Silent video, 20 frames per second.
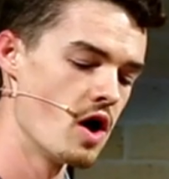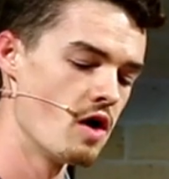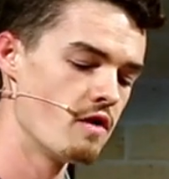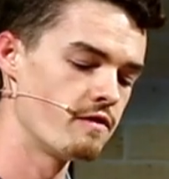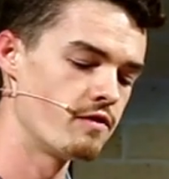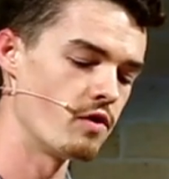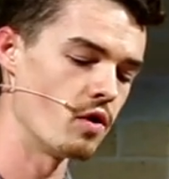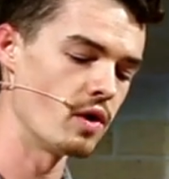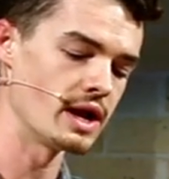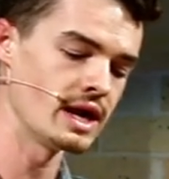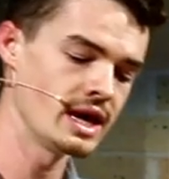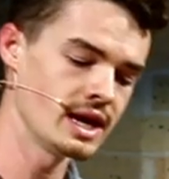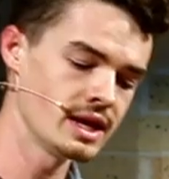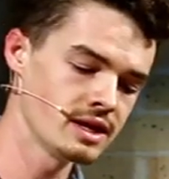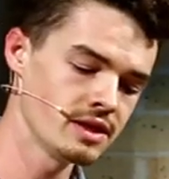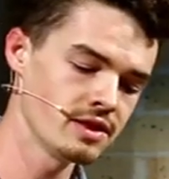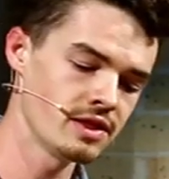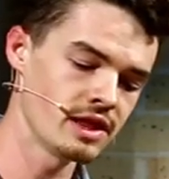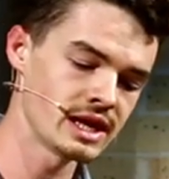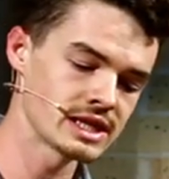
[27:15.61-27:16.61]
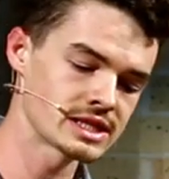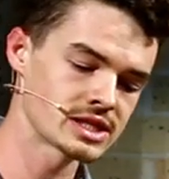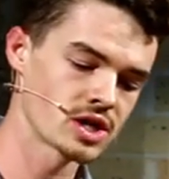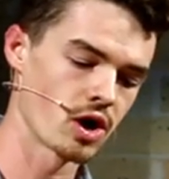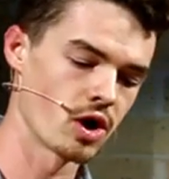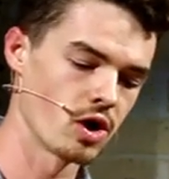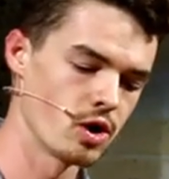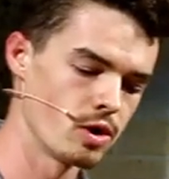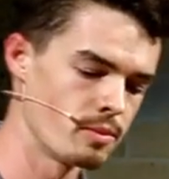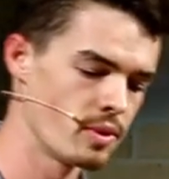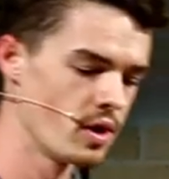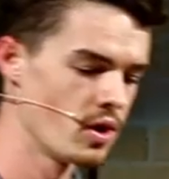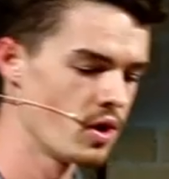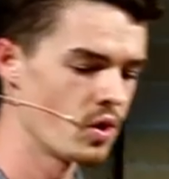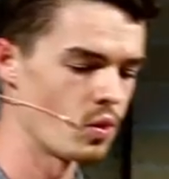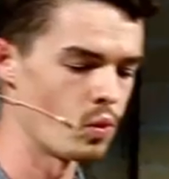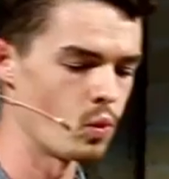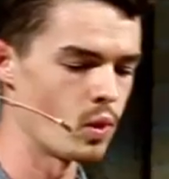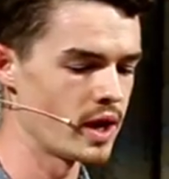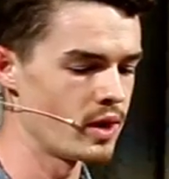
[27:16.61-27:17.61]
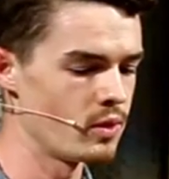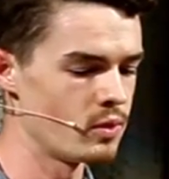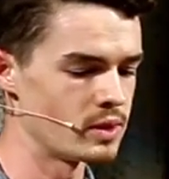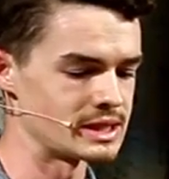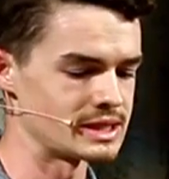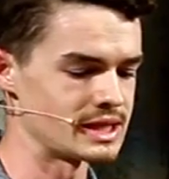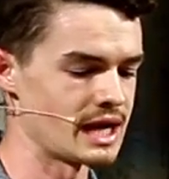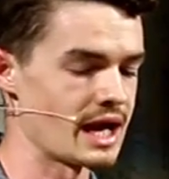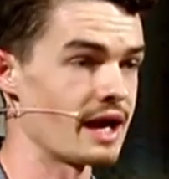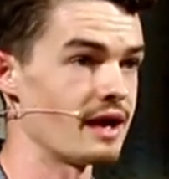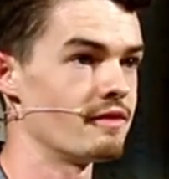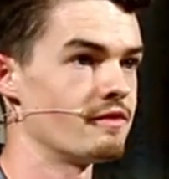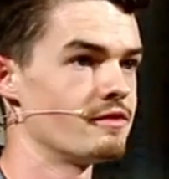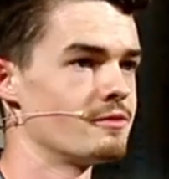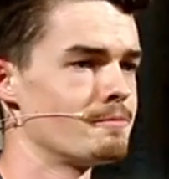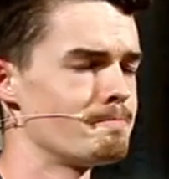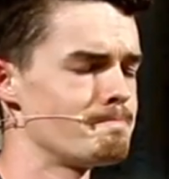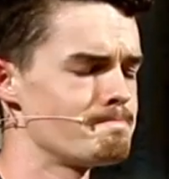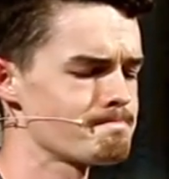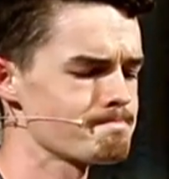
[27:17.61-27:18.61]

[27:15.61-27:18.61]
For in this hope we were saved."